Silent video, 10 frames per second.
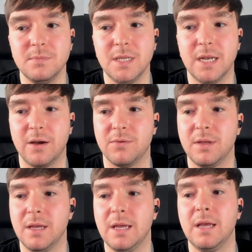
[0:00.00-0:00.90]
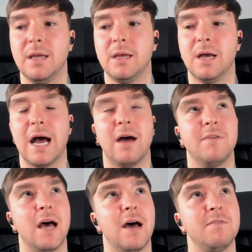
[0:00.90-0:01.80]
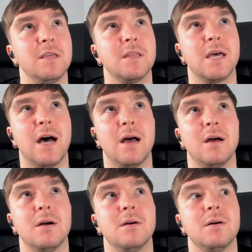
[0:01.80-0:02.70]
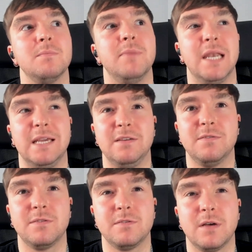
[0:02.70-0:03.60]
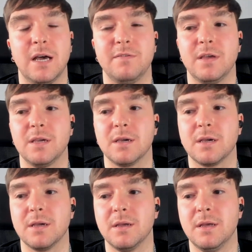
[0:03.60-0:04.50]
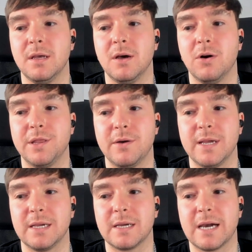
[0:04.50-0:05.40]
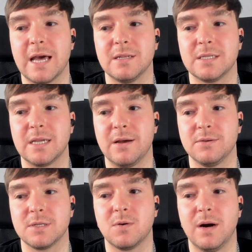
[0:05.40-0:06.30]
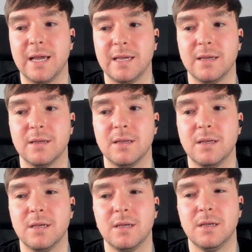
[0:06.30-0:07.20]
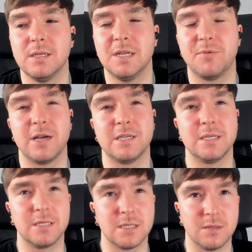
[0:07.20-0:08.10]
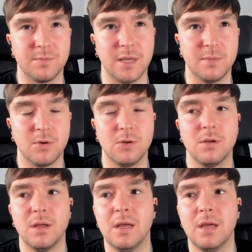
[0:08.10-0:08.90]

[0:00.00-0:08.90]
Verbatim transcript: you know, having that belief, I think, although it can sound quite depressing to some people,